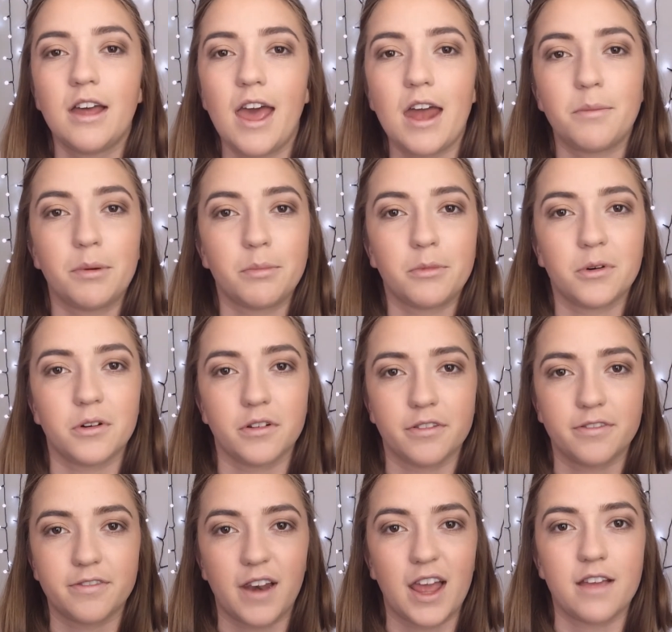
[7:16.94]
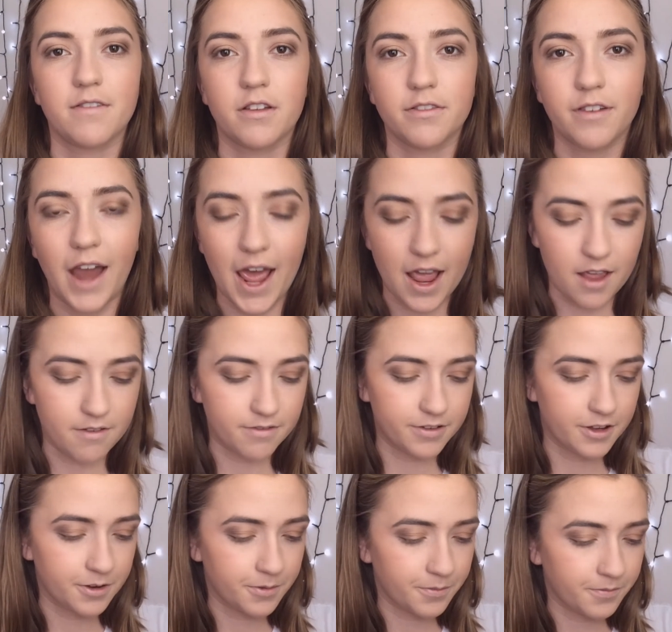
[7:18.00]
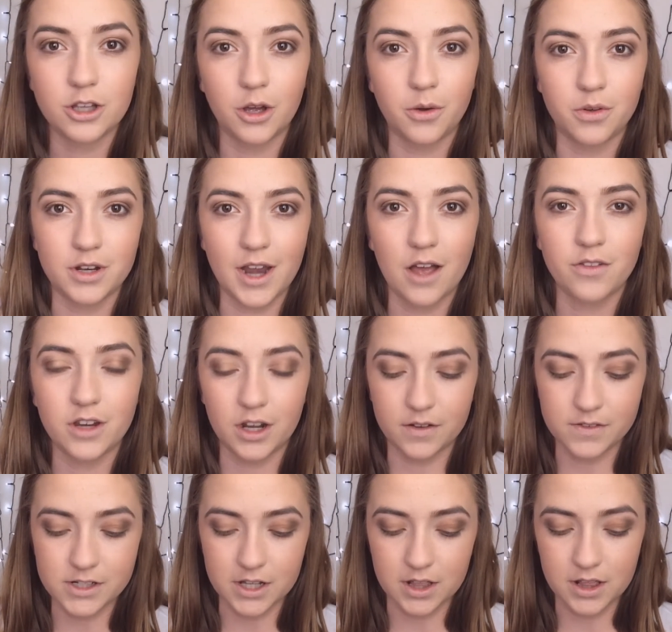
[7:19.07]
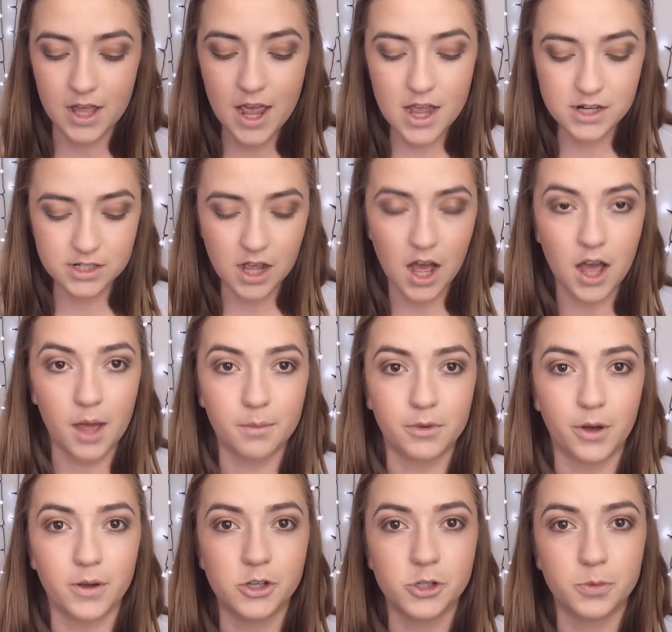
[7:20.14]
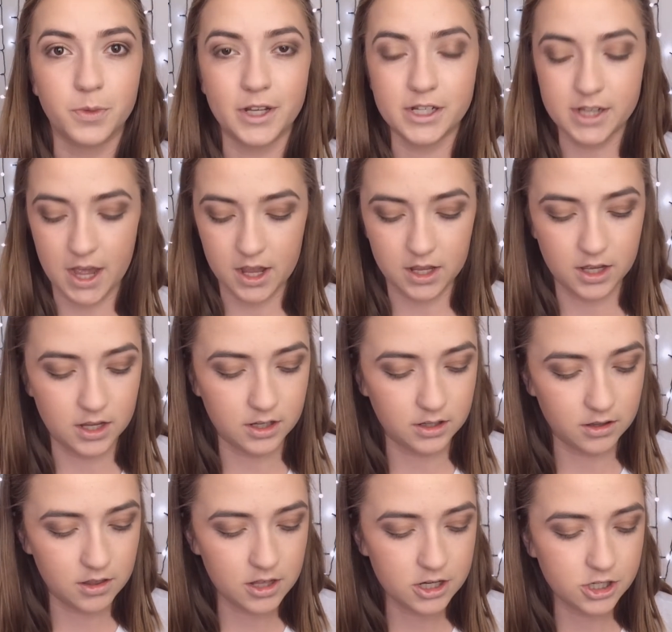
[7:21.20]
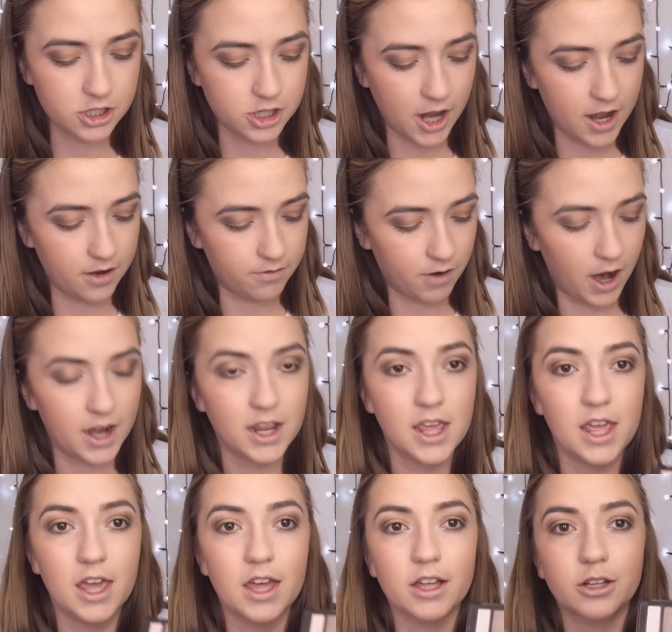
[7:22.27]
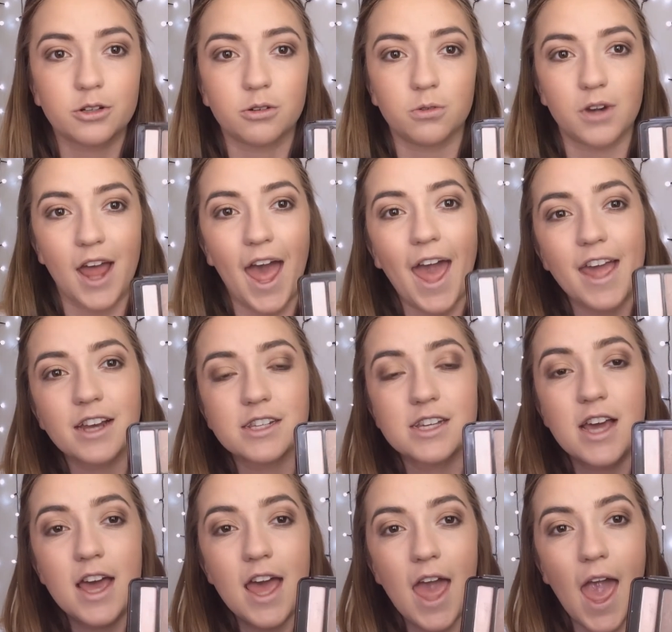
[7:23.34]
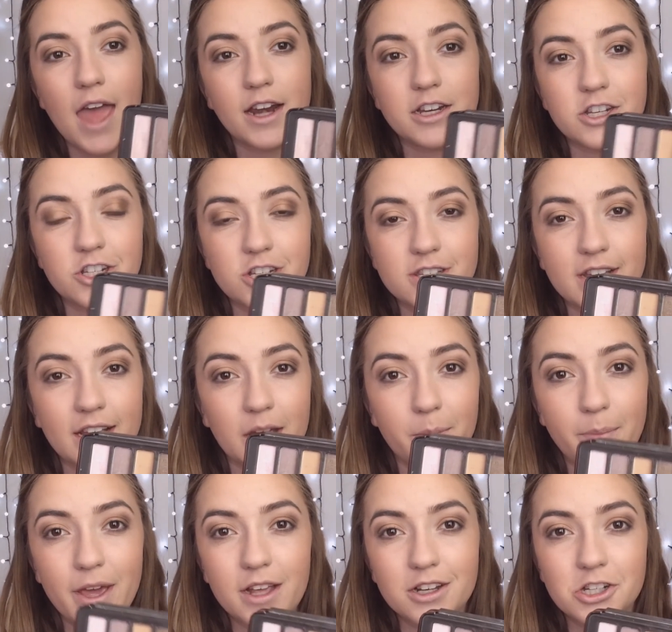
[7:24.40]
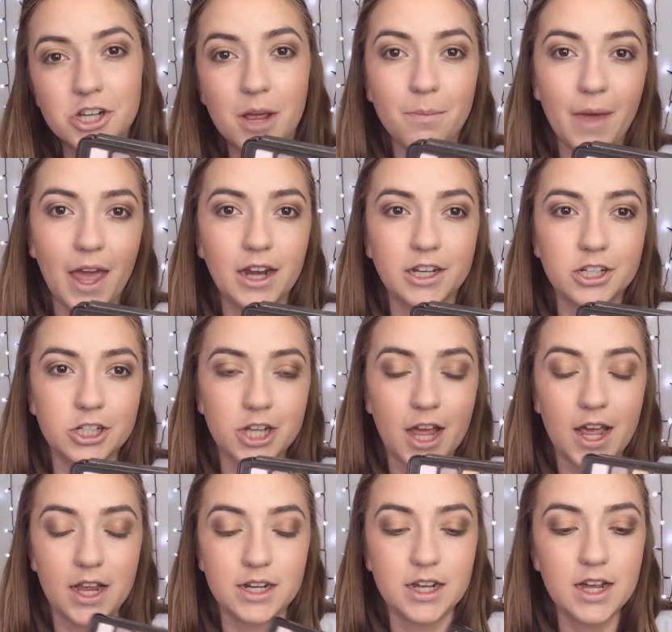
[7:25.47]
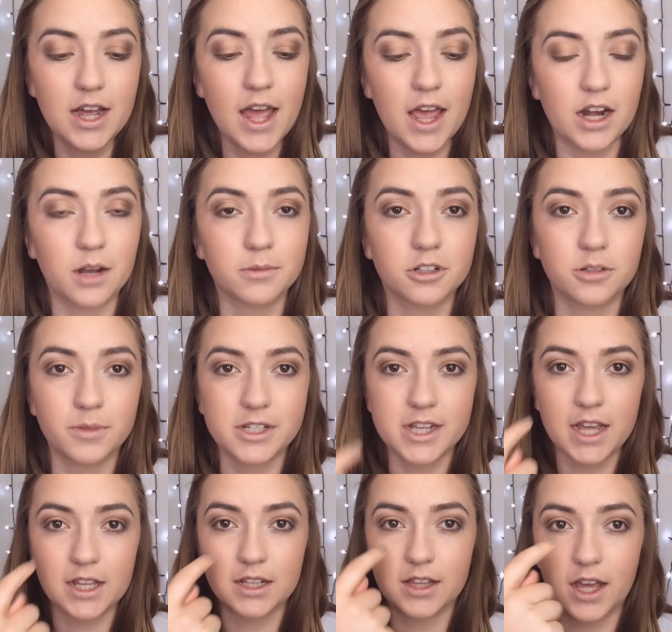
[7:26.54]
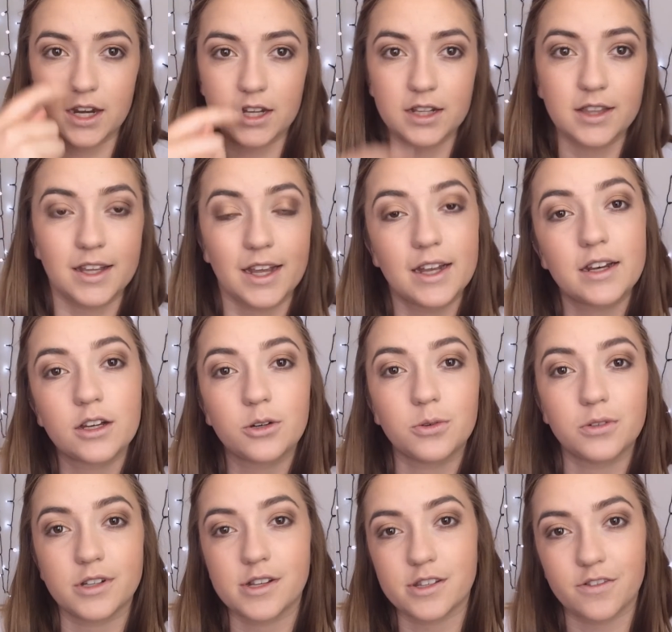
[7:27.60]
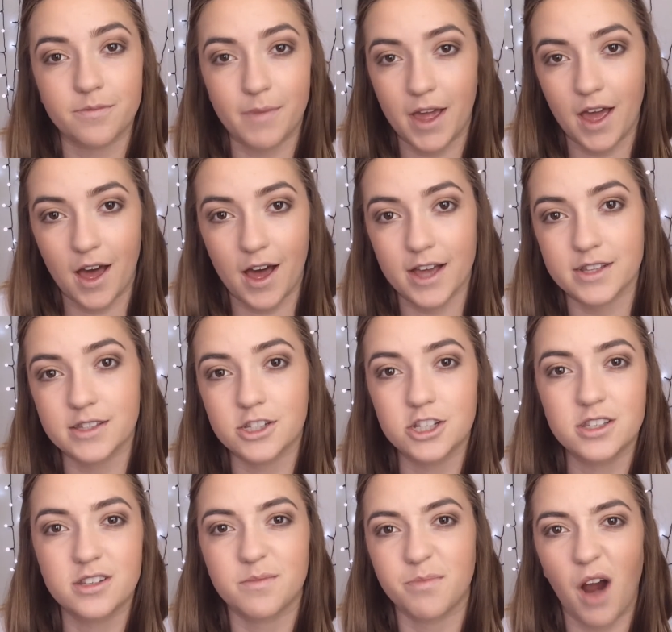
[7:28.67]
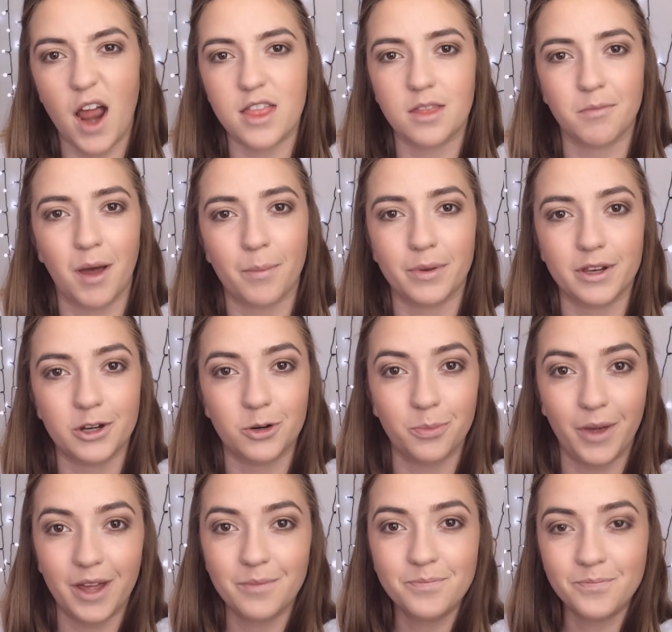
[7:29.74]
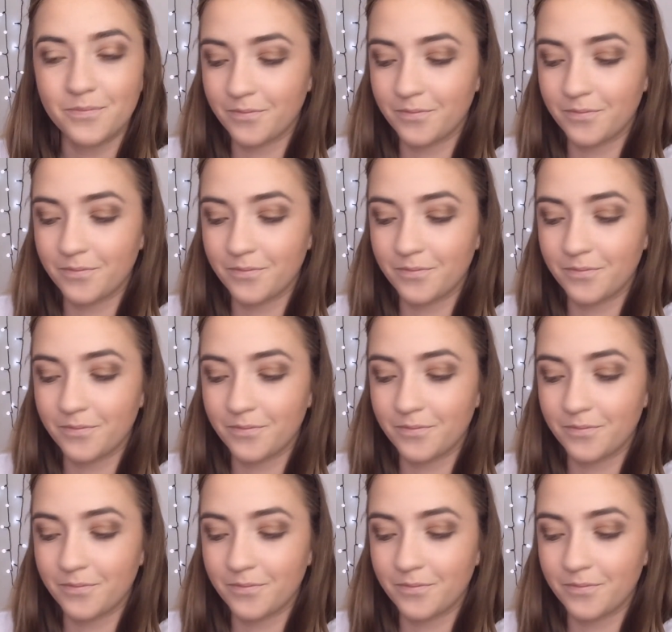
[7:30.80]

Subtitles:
add a bit more flavy flav. So now that I've done that, I'm going to be taking this shade right here called 8, and it is just like a pink champagne-y shade, and I'm going to be taking that in the inner corners of my eyes just to brighten them up a little bit.